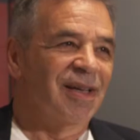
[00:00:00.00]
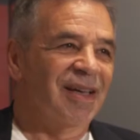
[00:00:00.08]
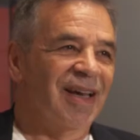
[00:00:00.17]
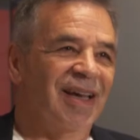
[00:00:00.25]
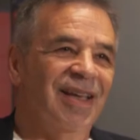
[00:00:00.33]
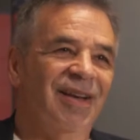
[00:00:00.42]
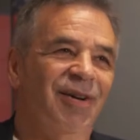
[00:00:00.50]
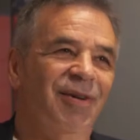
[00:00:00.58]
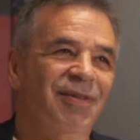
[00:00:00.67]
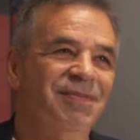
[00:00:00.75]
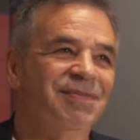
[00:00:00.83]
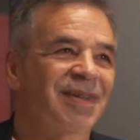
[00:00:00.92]
Yeah, you
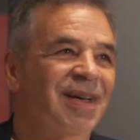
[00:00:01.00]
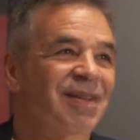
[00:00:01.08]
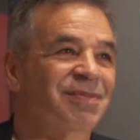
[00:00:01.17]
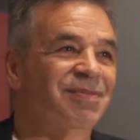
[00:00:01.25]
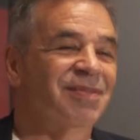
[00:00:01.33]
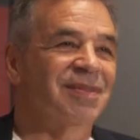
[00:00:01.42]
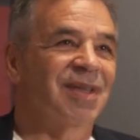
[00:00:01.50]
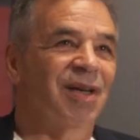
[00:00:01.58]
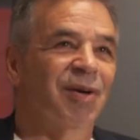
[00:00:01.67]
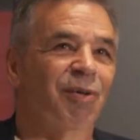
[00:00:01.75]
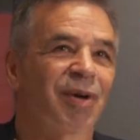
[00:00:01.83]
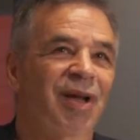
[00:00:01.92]
know, I
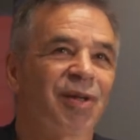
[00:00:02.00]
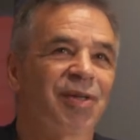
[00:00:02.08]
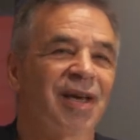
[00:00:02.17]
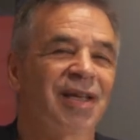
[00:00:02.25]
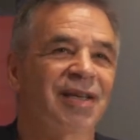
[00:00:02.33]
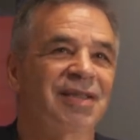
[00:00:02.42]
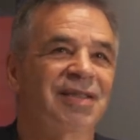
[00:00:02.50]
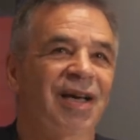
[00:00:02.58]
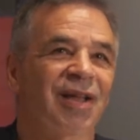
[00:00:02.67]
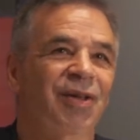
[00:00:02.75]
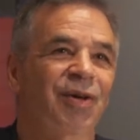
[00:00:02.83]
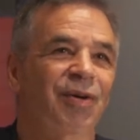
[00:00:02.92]
don't know what else I can
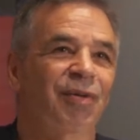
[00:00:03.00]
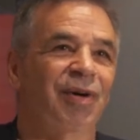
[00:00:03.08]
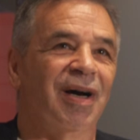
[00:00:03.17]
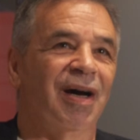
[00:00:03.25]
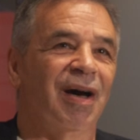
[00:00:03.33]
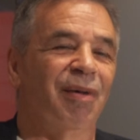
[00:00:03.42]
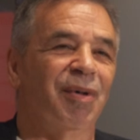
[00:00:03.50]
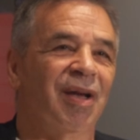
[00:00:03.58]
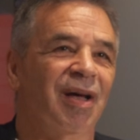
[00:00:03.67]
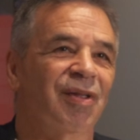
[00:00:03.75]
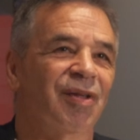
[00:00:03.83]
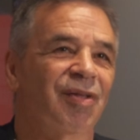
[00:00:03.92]
tell you. Uh, I mean,
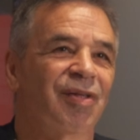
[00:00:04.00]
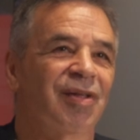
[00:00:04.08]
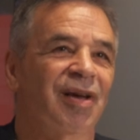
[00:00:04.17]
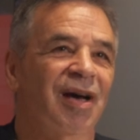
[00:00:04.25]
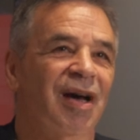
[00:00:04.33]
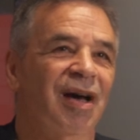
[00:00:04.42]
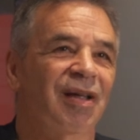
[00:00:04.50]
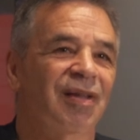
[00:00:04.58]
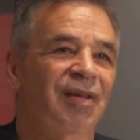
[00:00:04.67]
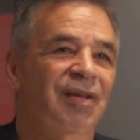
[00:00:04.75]
I just, uh,